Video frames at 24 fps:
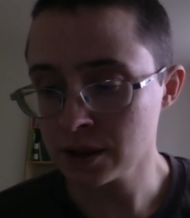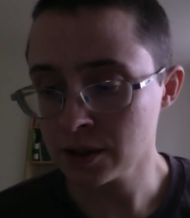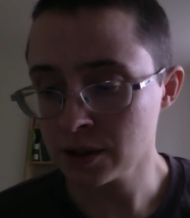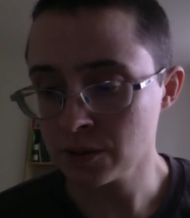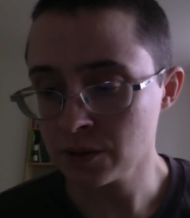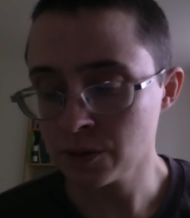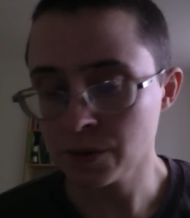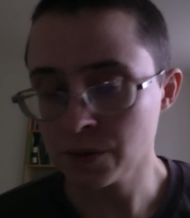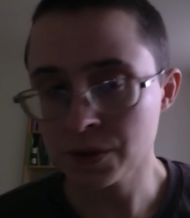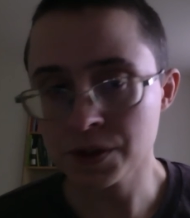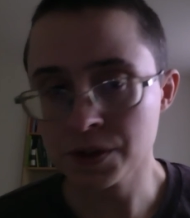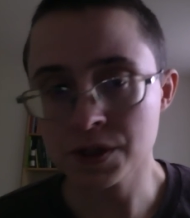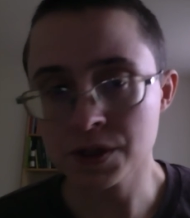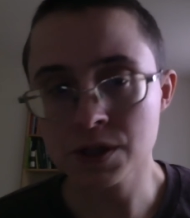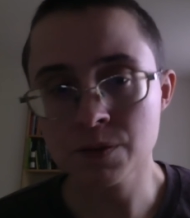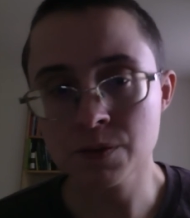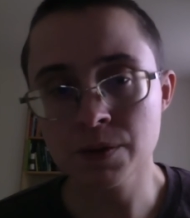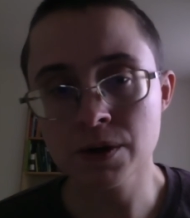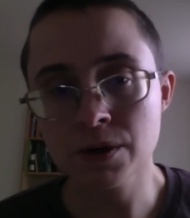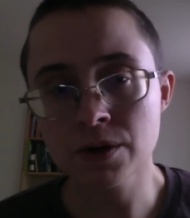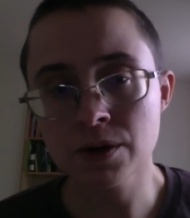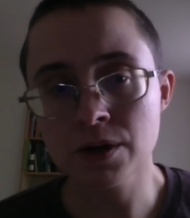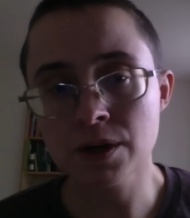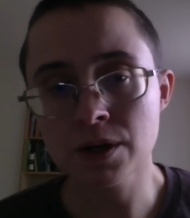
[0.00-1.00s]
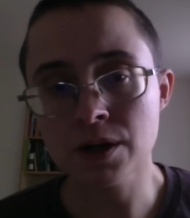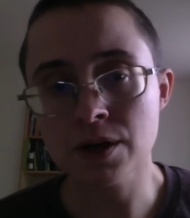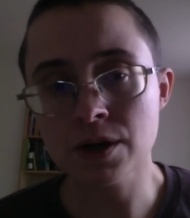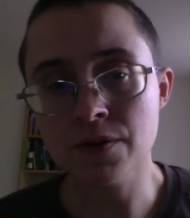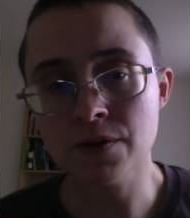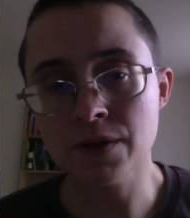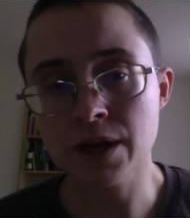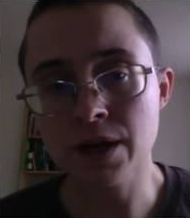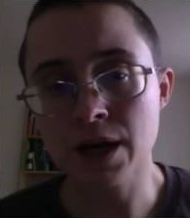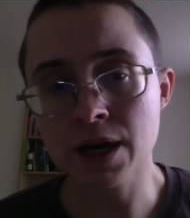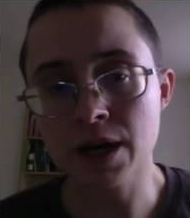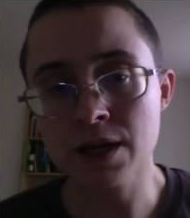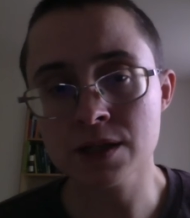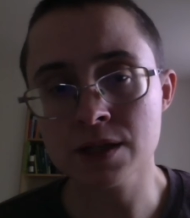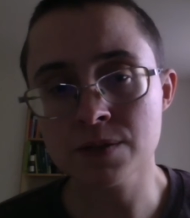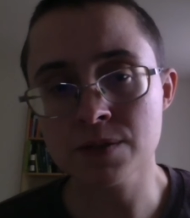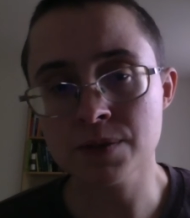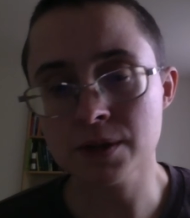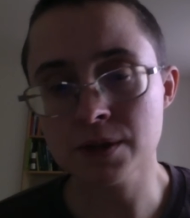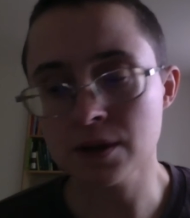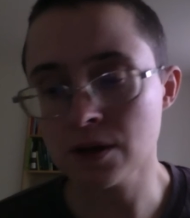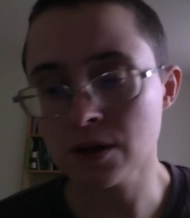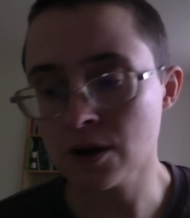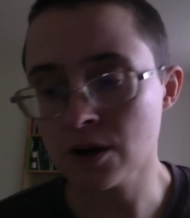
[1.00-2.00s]
with the spirit of the
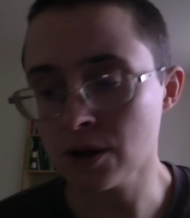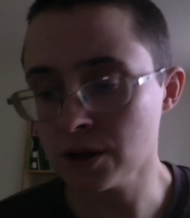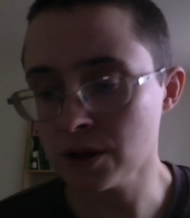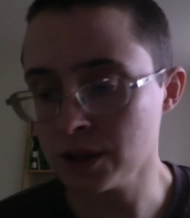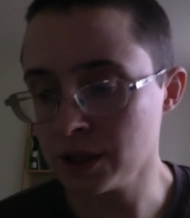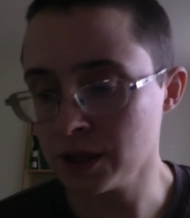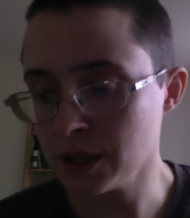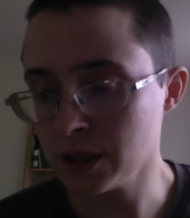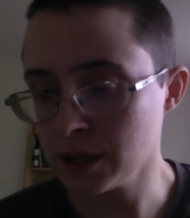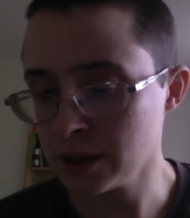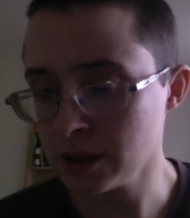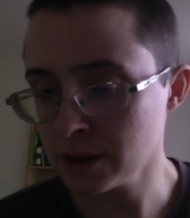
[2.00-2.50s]
Aspen colony.